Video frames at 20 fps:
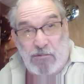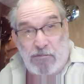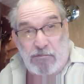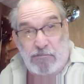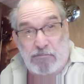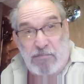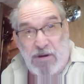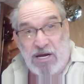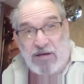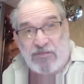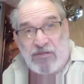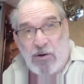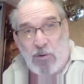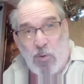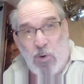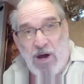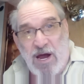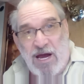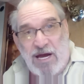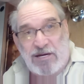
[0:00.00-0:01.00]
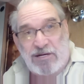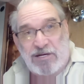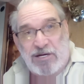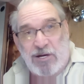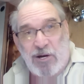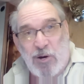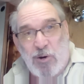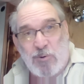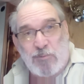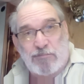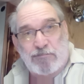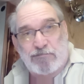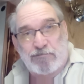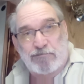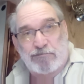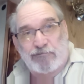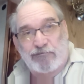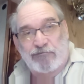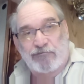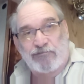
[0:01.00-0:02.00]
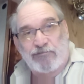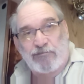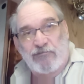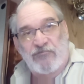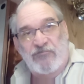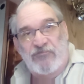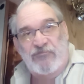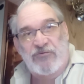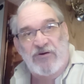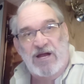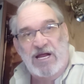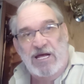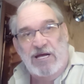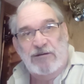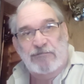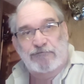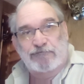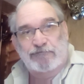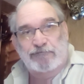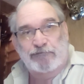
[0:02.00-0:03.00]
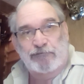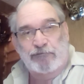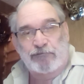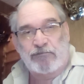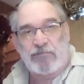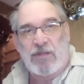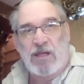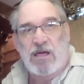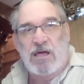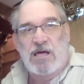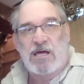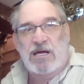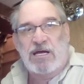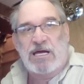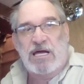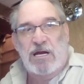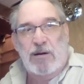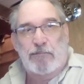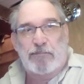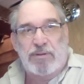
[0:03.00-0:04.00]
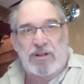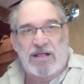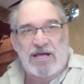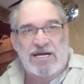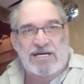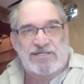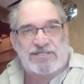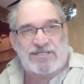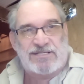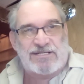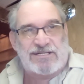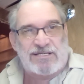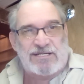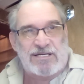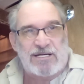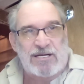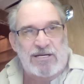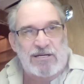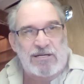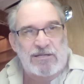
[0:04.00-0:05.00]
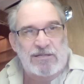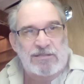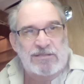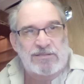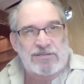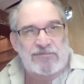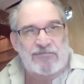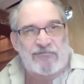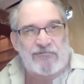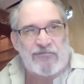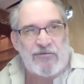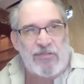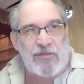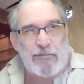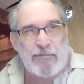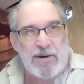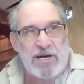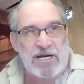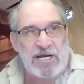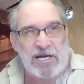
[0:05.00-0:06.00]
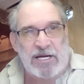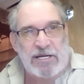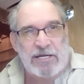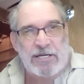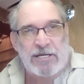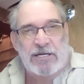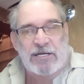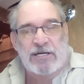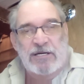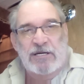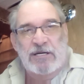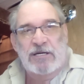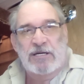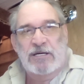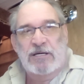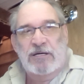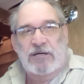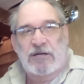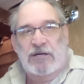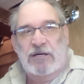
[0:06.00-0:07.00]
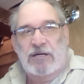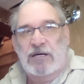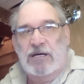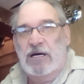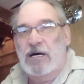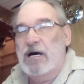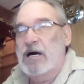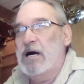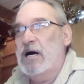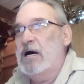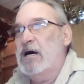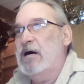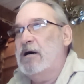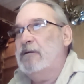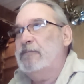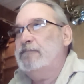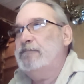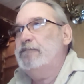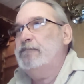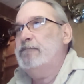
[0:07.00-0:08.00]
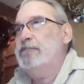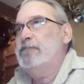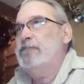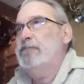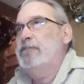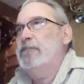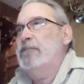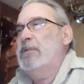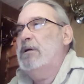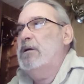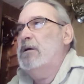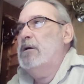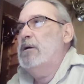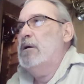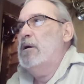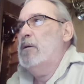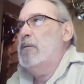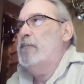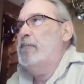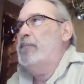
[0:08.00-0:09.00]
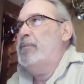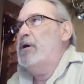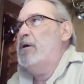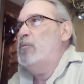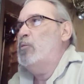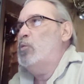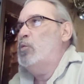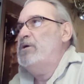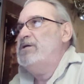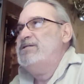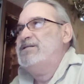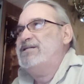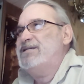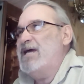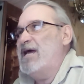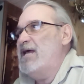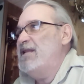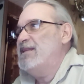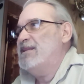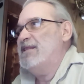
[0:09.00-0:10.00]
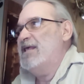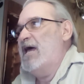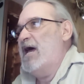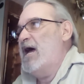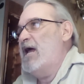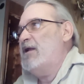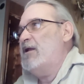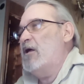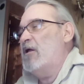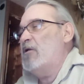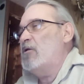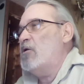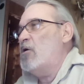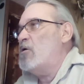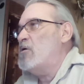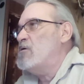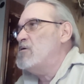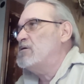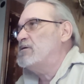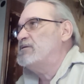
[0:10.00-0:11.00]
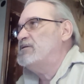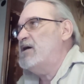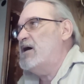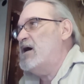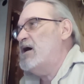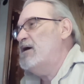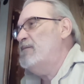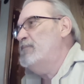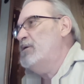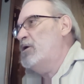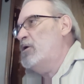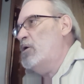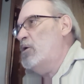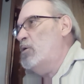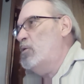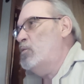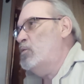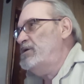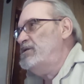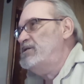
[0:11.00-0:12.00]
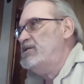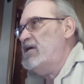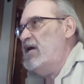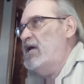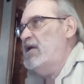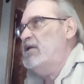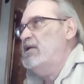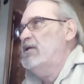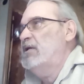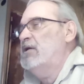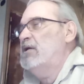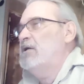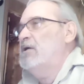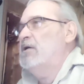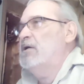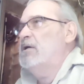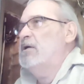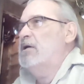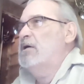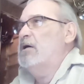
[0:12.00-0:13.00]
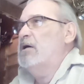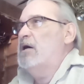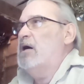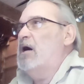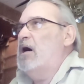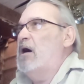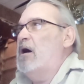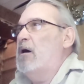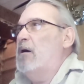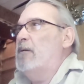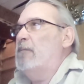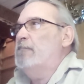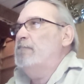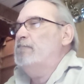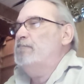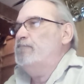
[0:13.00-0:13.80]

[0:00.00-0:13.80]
make their way you know fit in get a place for the money uh, but we said that a long time ago we said um,